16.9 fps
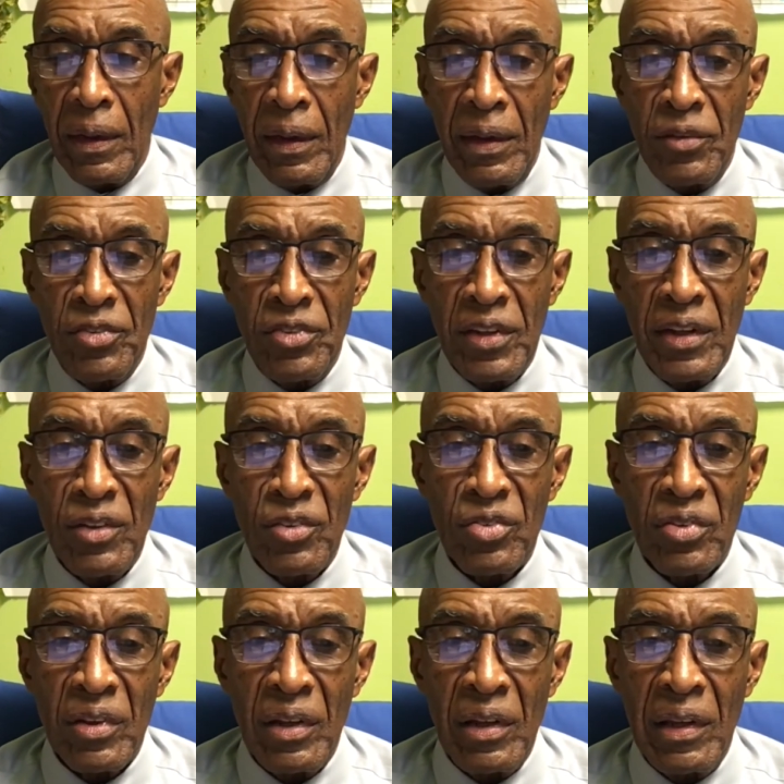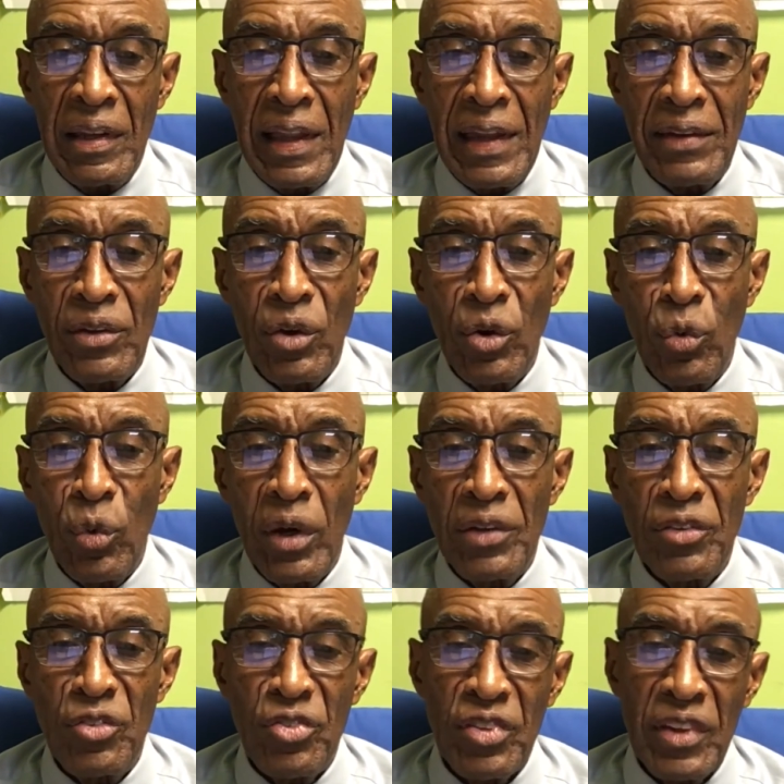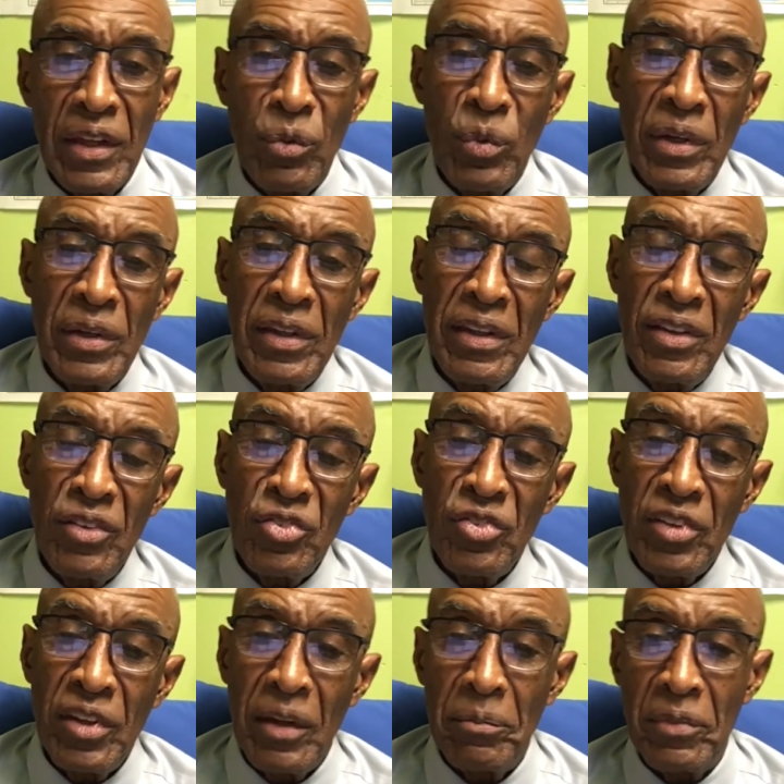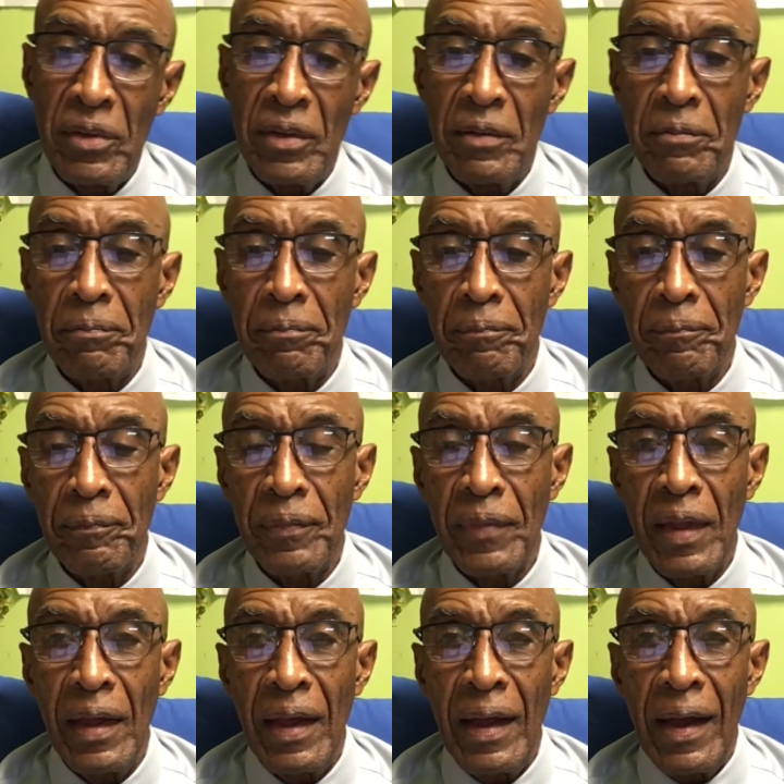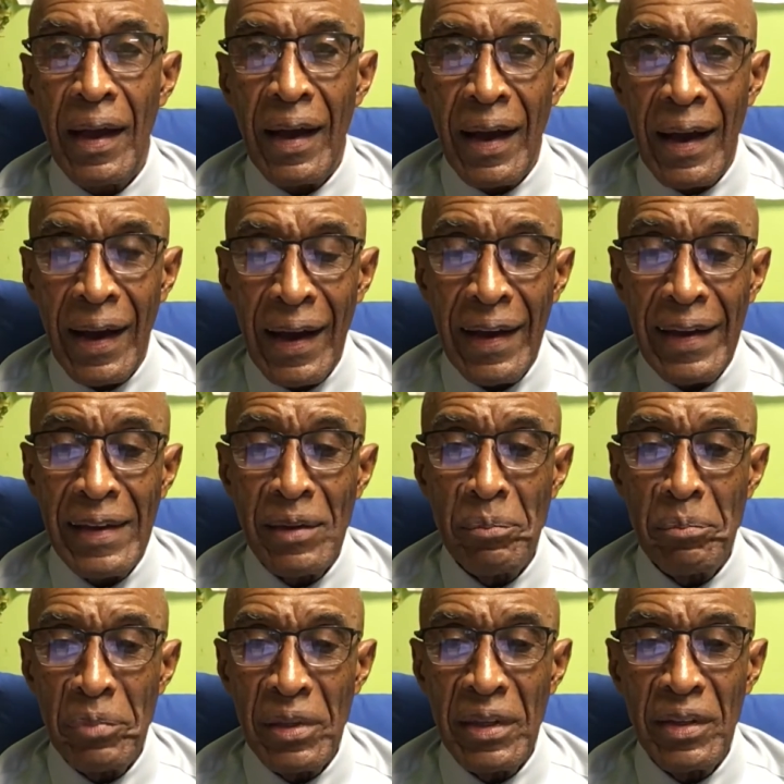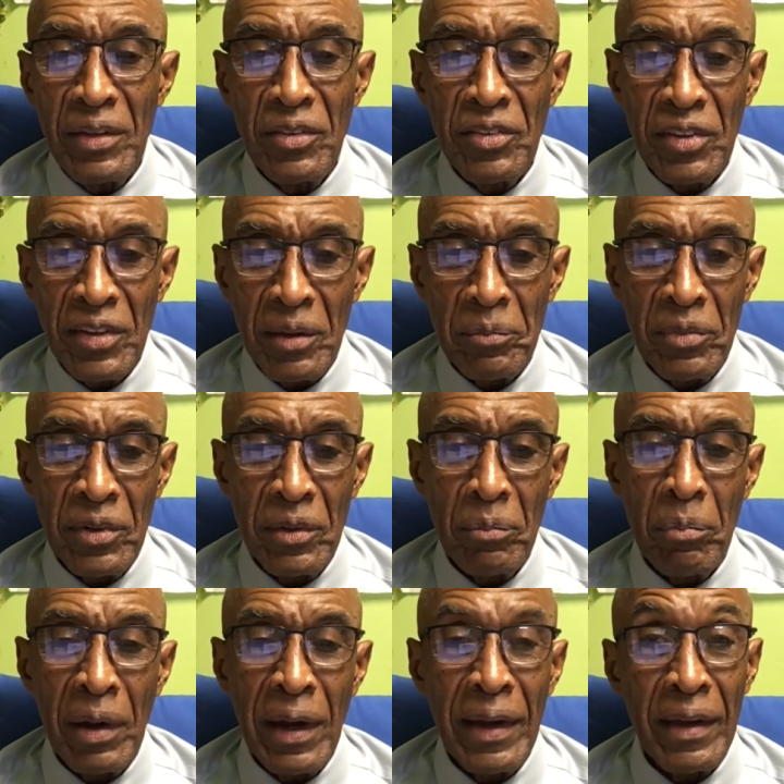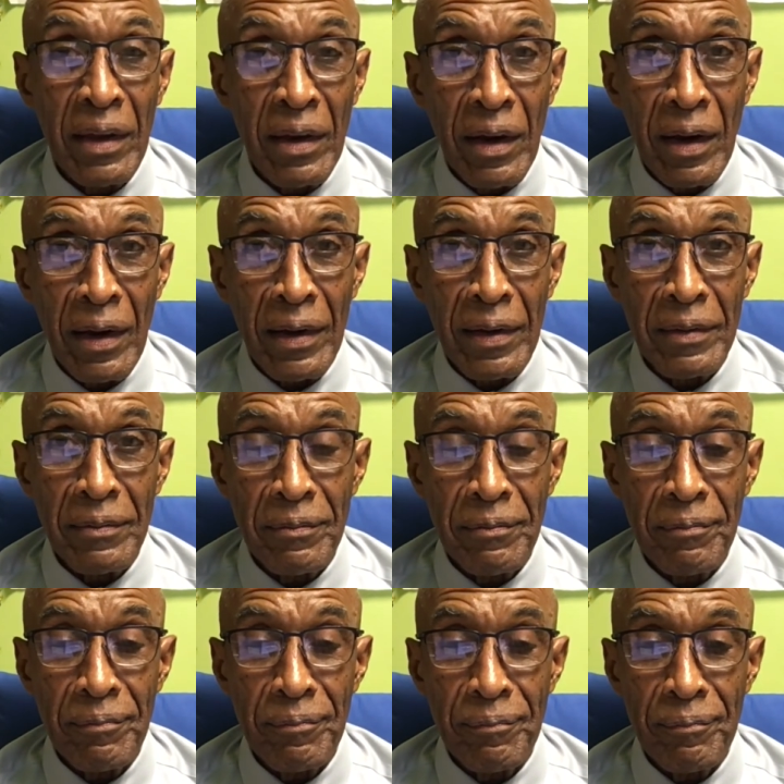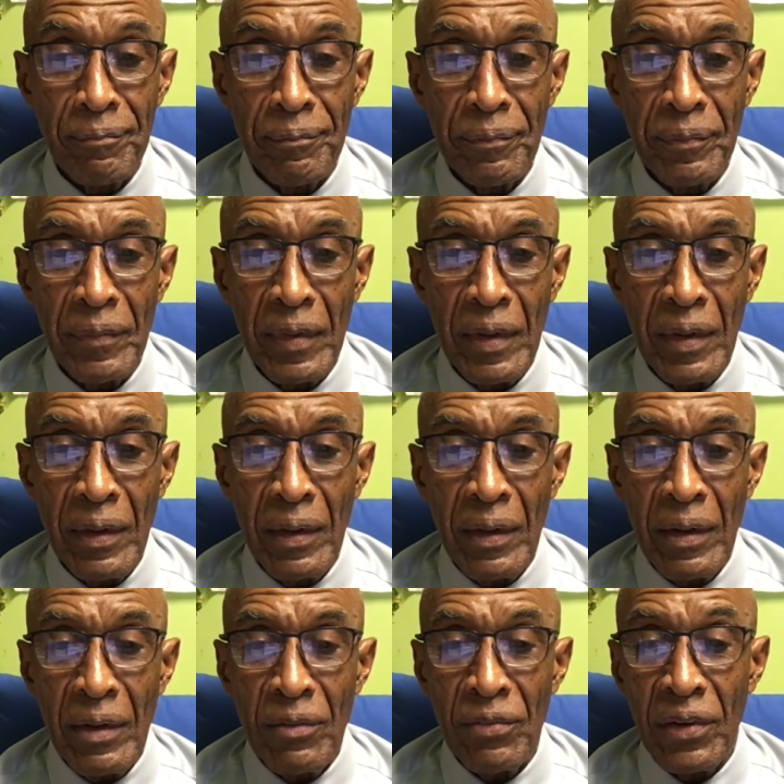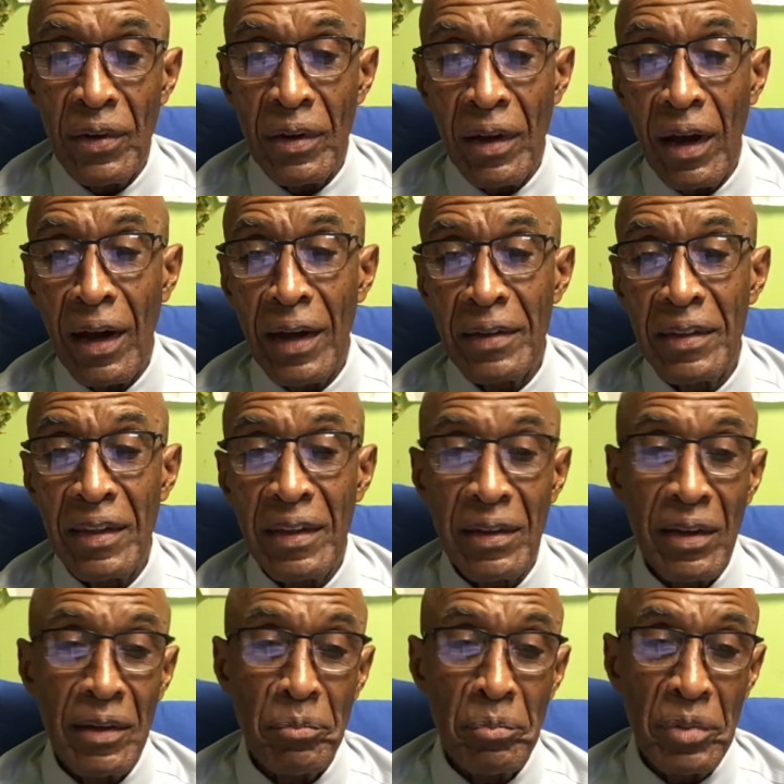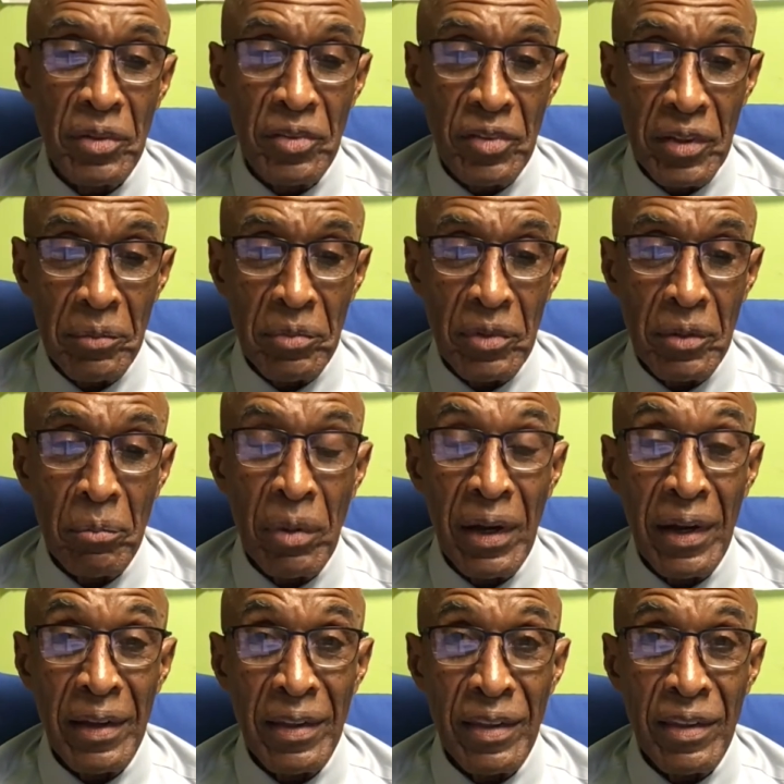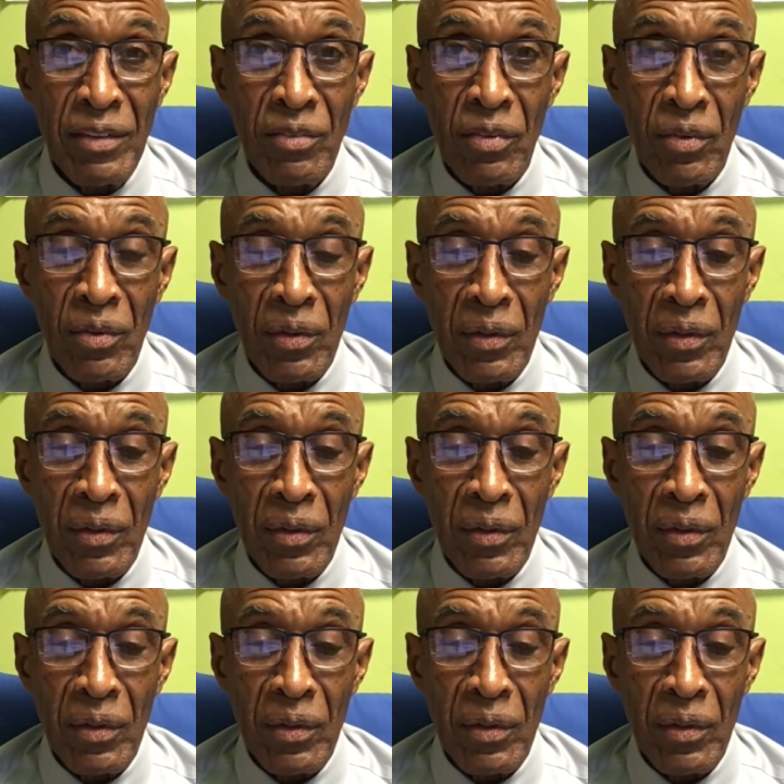It says, "Let no one say when he is tempted, 'I am being tempted by God.' For God cannot be tempted by evil,